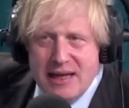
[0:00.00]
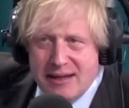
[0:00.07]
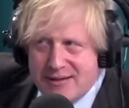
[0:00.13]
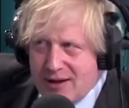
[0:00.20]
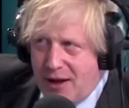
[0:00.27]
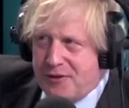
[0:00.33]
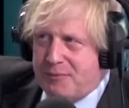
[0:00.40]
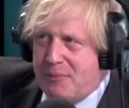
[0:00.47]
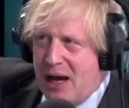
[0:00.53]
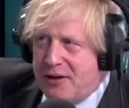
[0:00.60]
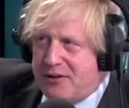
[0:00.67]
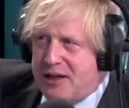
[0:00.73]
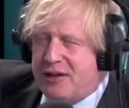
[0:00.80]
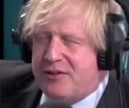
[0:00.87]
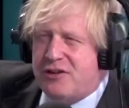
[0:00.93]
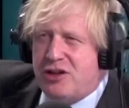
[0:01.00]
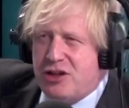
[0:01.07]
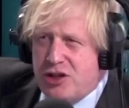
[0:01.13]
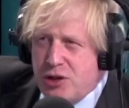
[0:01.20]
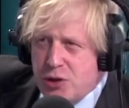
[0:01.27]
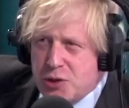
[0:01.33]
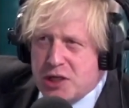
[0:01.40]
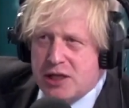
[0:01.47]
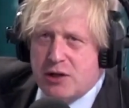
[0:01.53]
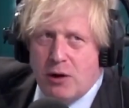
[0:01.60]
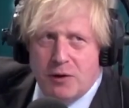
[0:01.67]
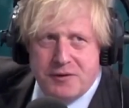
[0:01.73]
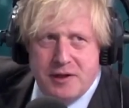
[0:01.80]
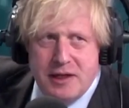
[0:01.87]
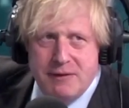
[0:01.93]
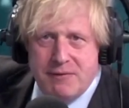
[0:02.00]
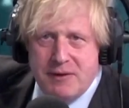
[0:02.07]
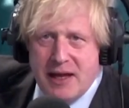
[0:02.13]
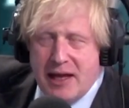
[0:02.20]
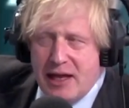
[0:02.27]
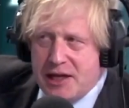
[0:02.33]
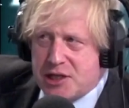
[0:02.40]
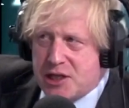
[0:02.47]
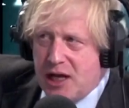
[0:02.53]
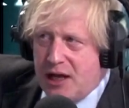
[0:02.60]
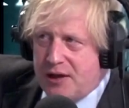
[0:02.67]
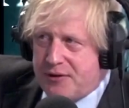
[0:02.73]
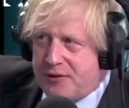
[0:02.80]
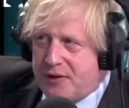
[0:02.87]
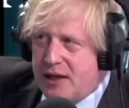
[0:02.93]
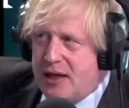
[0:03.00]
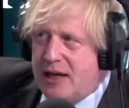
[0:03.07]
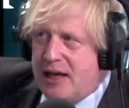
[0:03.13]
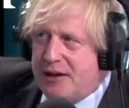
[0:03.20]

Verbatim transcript: It does matter. It's hugely costly for the NHS.